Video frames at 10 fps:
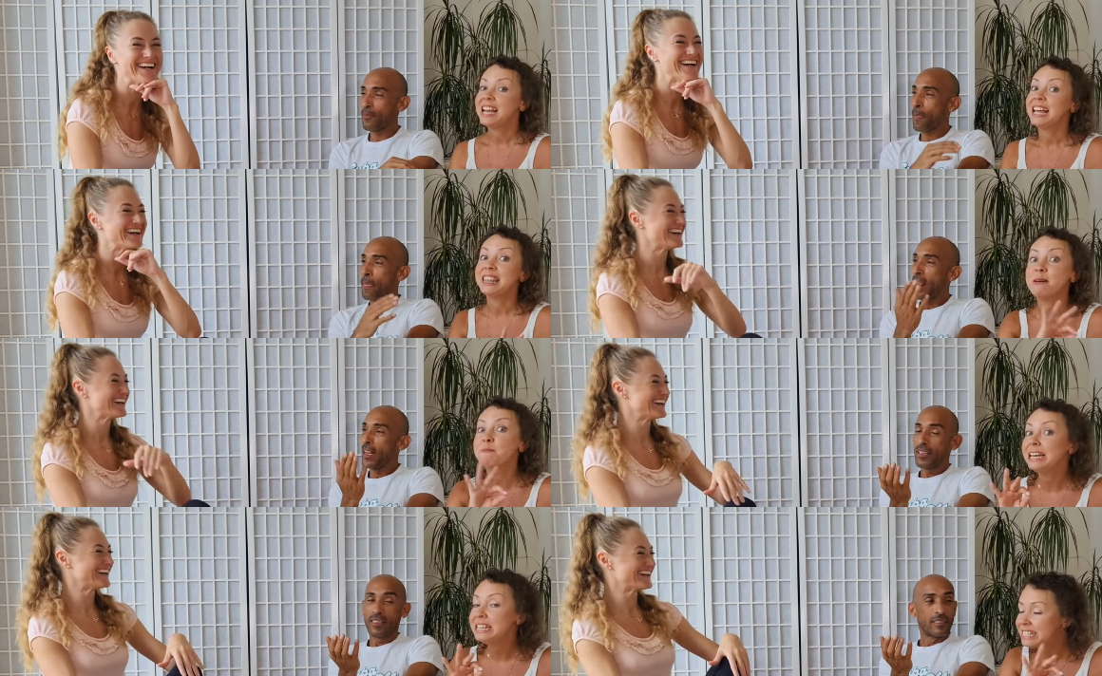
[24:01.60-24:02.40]
Speaker 1: The
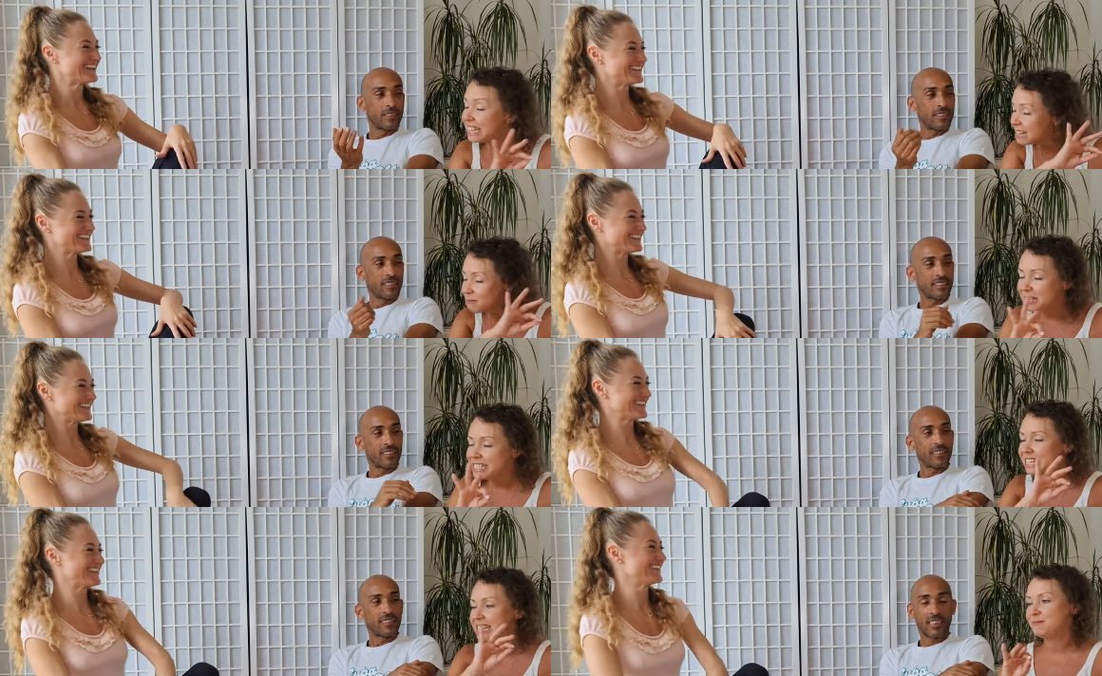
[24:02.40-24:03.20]

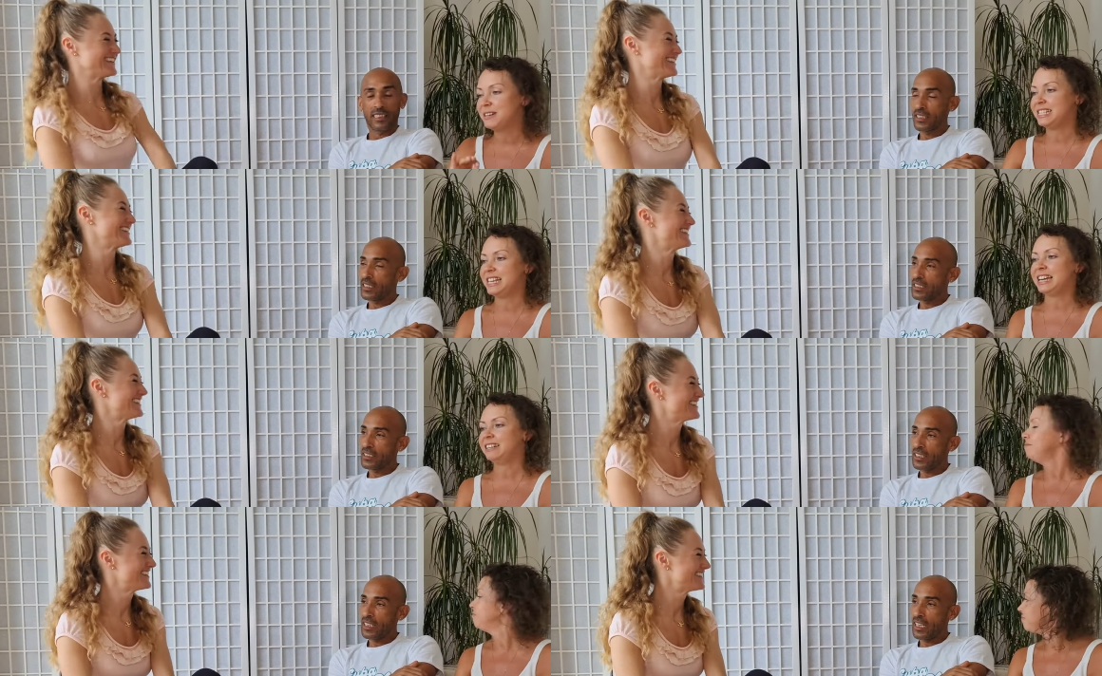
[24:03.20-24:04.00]

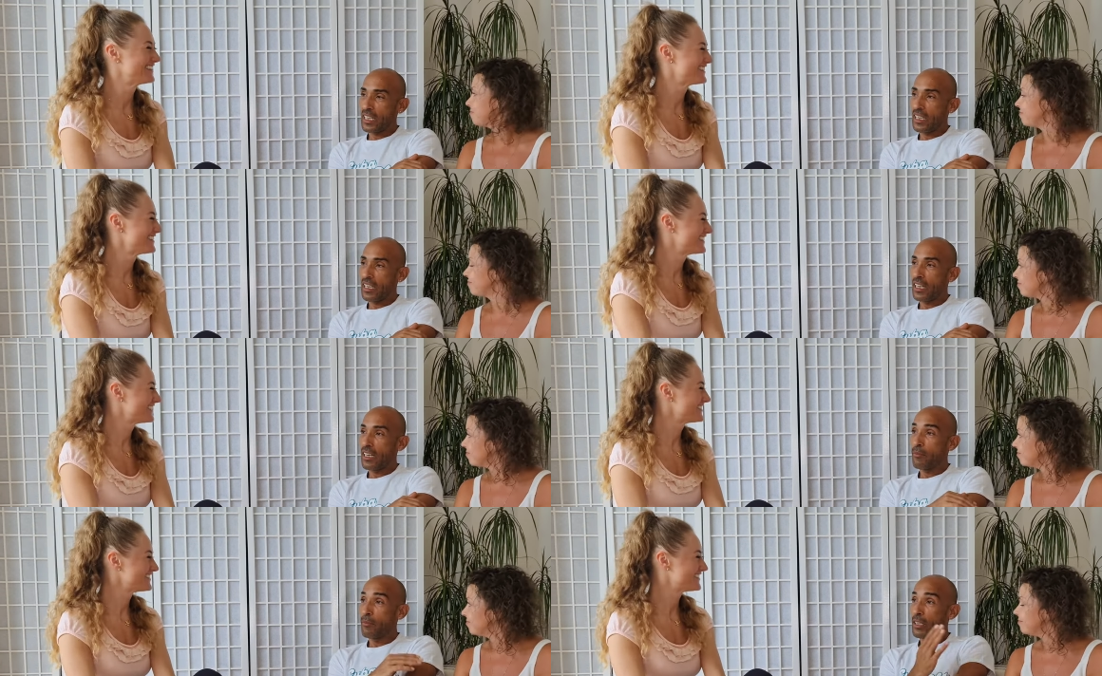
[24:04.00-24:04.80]
amazing.
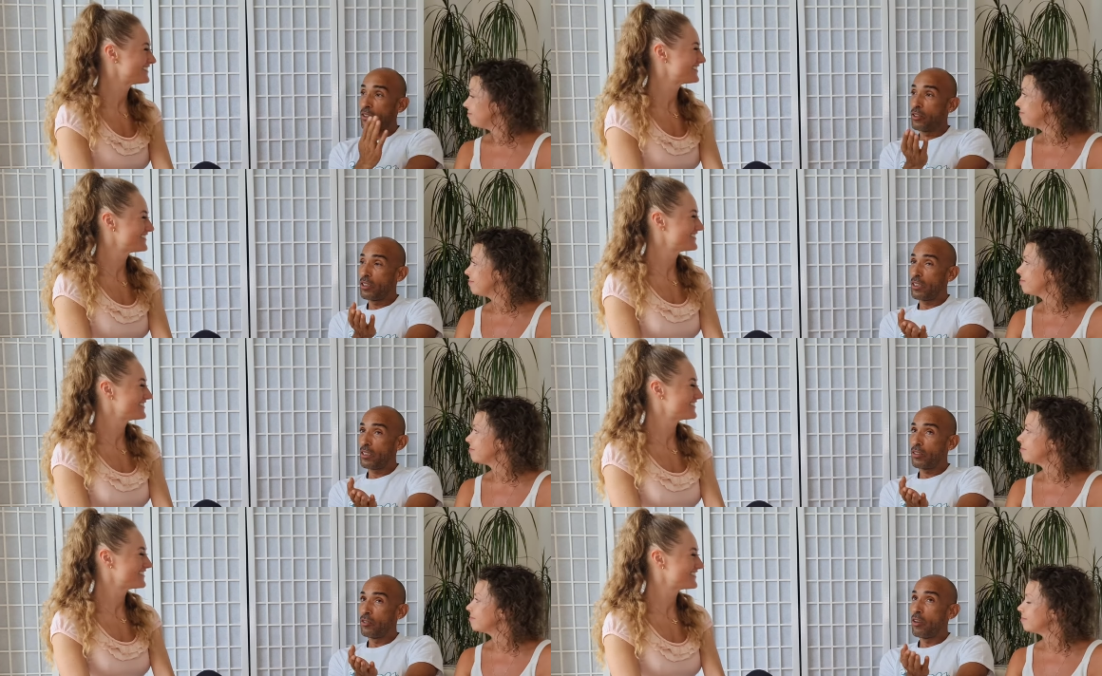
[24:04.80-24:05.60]
Speaker 2: But
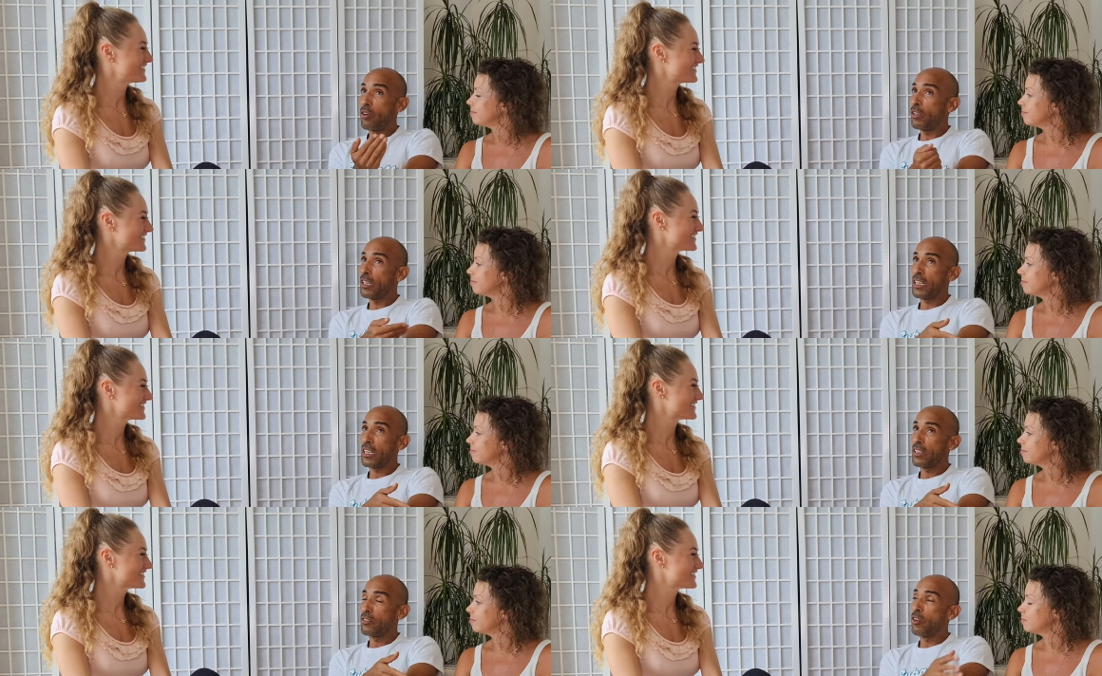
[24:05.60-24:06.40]
not
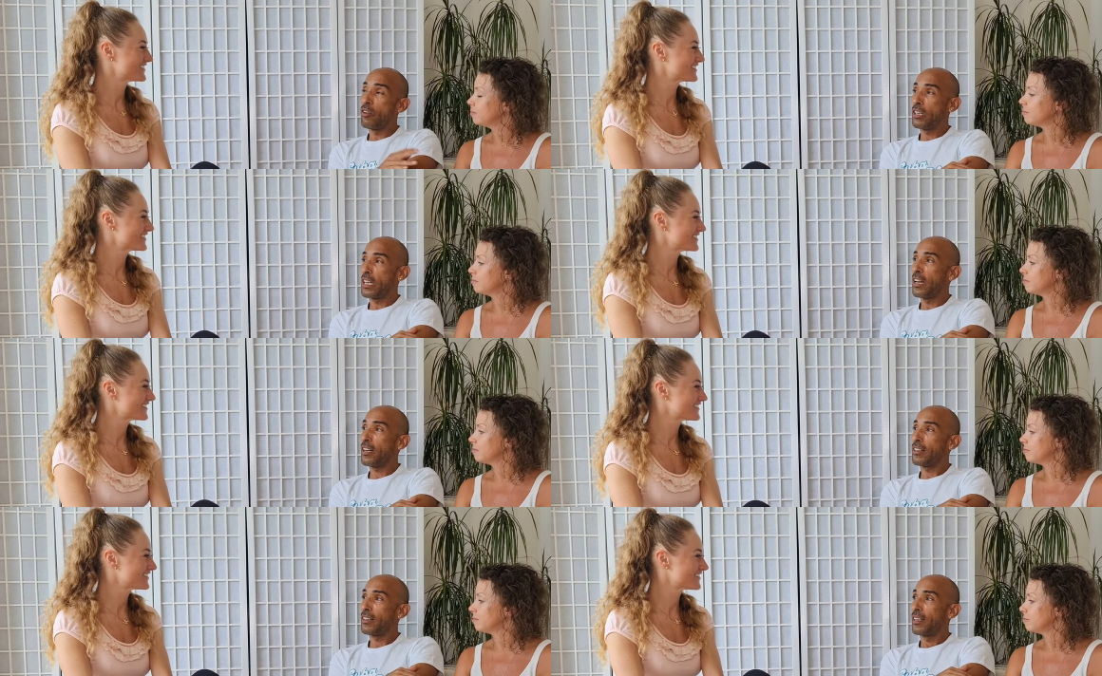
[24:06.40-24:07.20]
only
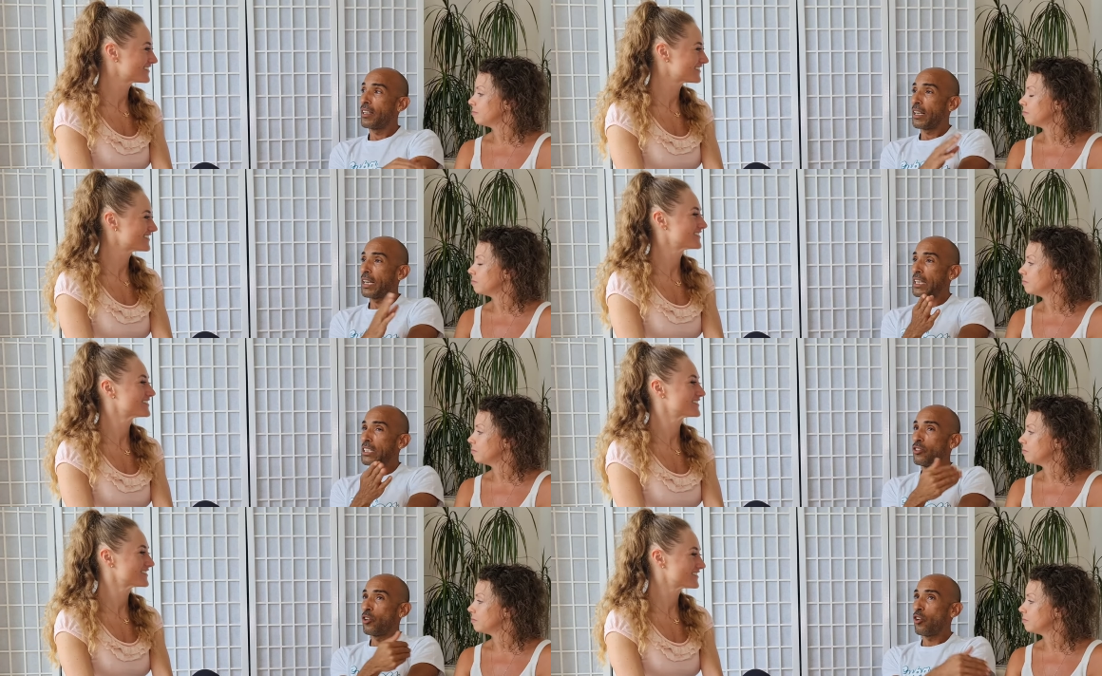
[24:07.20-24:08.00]
her.
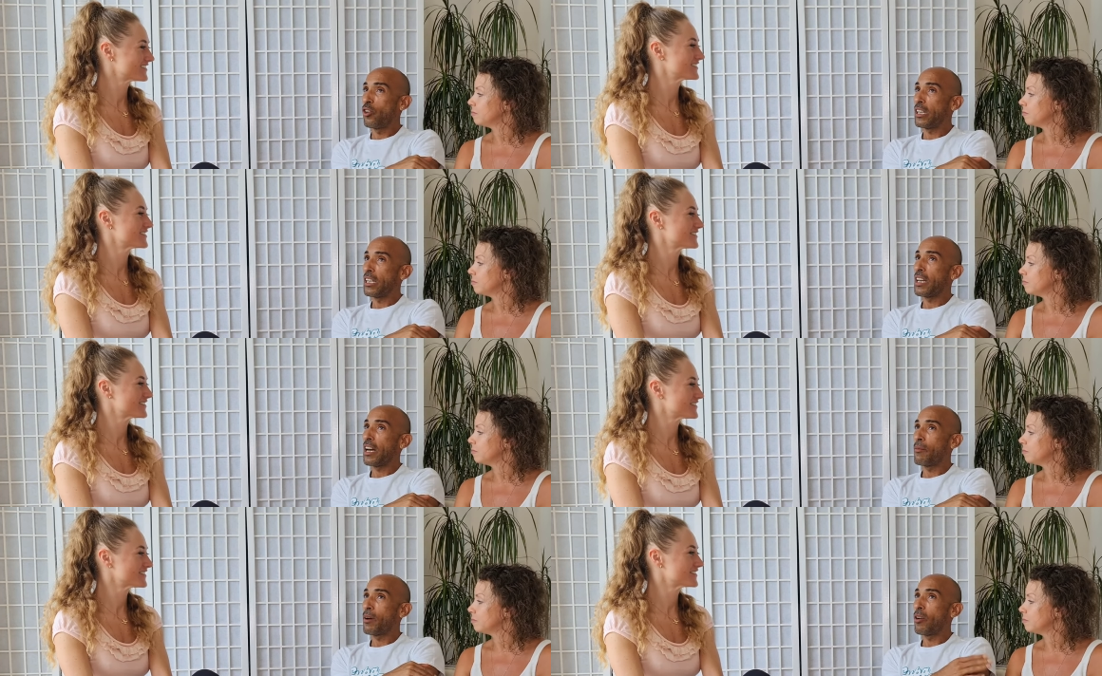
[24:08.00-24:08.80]
It's not only
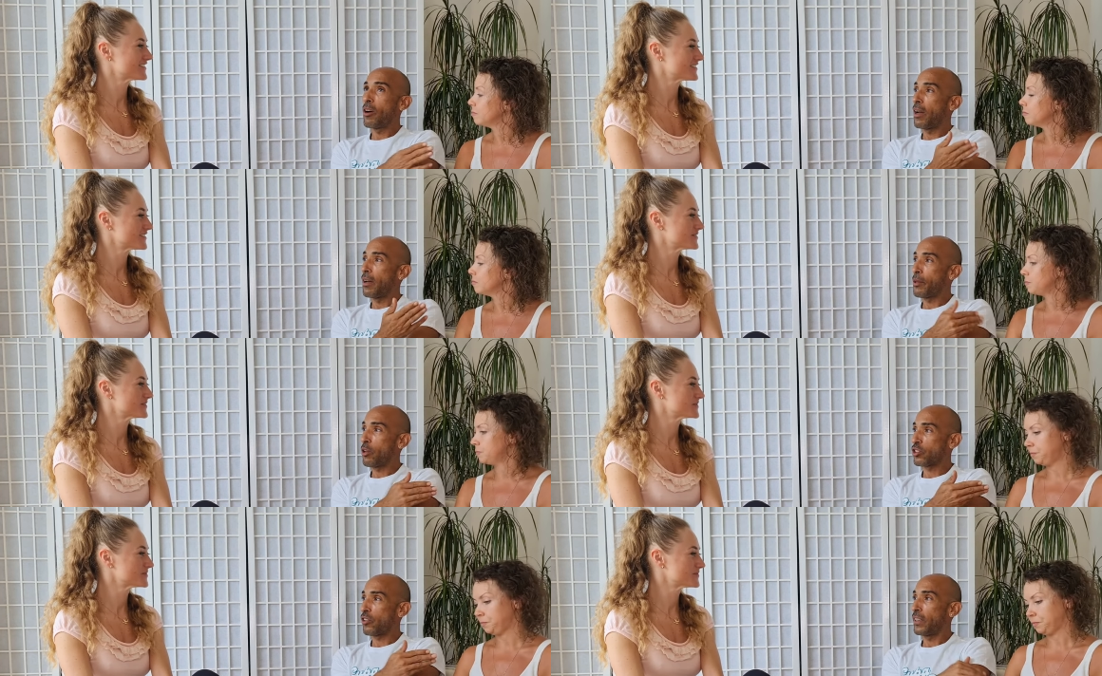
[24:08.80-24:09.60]
about
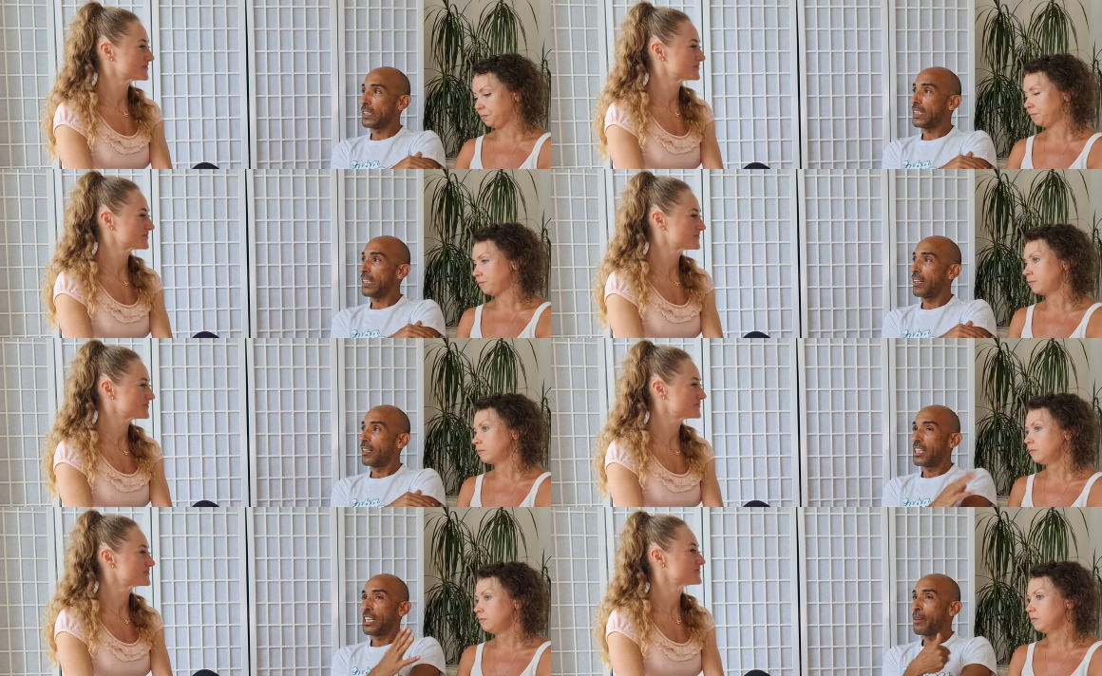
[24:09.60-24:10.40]
because of Aneta.
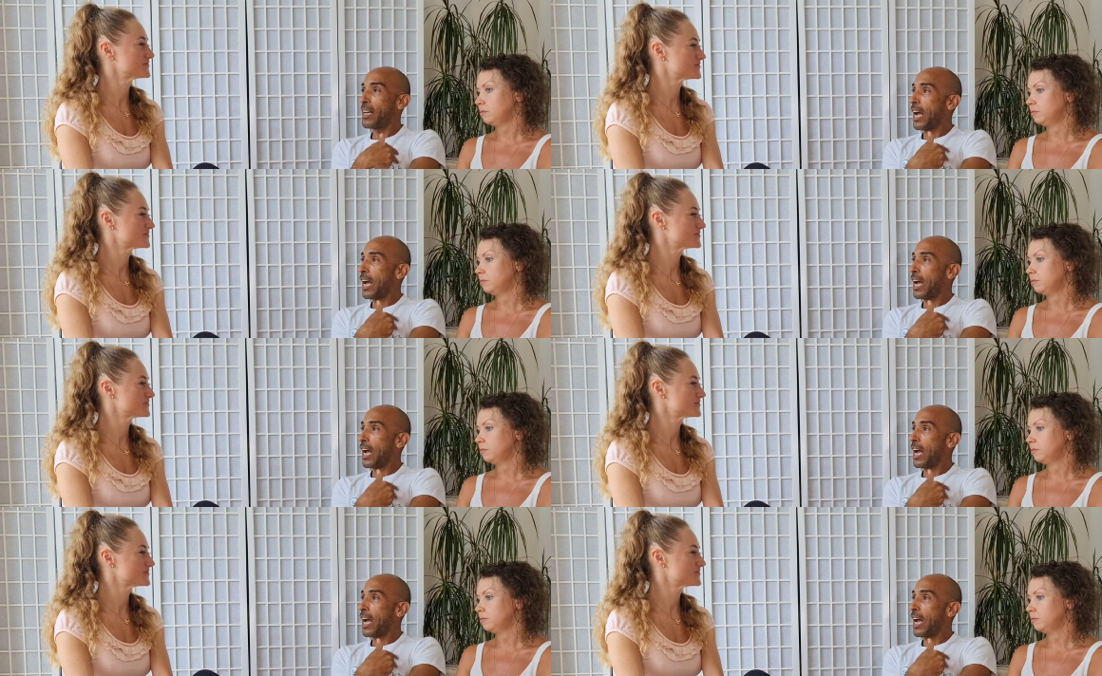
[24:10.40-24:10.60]
Even